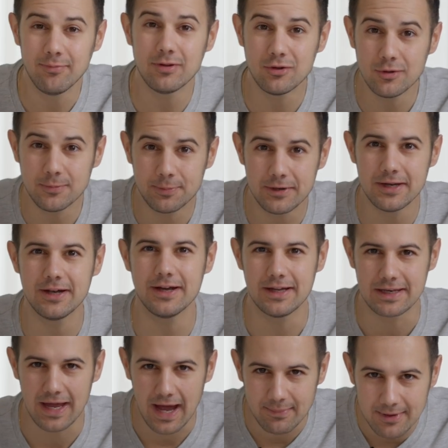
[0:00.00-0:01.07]
been doing pretty
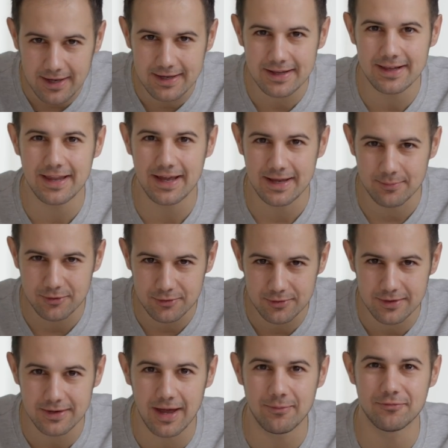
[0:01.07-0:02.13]
good. I'm not gonna lie,
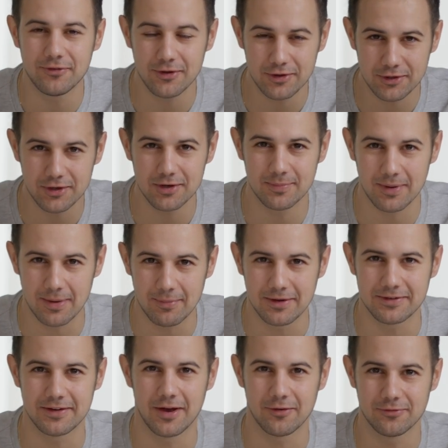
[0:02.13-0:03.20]
I'm feeling good about
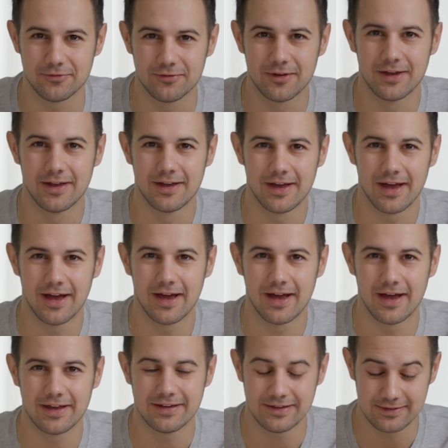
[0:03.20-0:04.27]
myself.
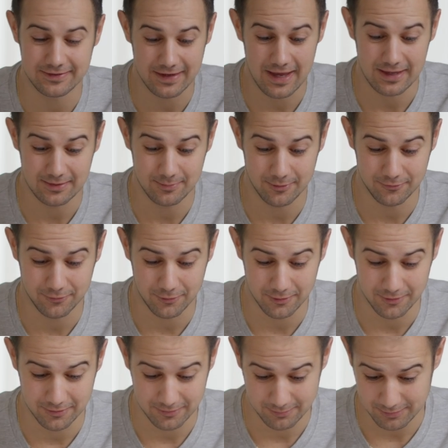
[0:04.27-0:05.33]
He said
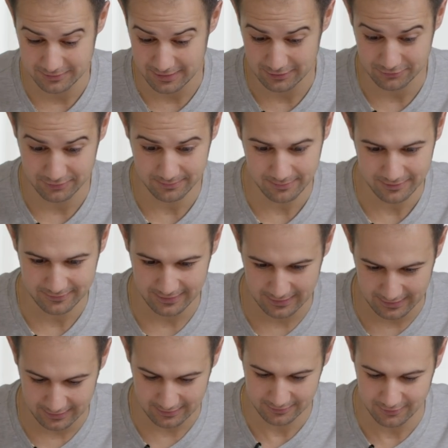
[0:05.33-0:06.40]
before potentially
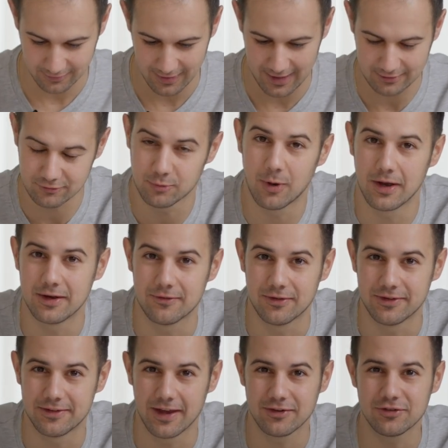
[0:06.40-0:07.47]
missing the last white of
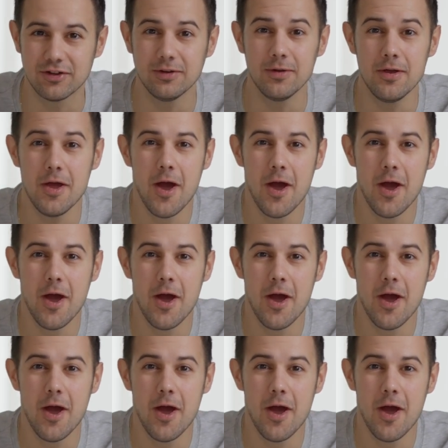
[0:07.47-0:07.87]
the session.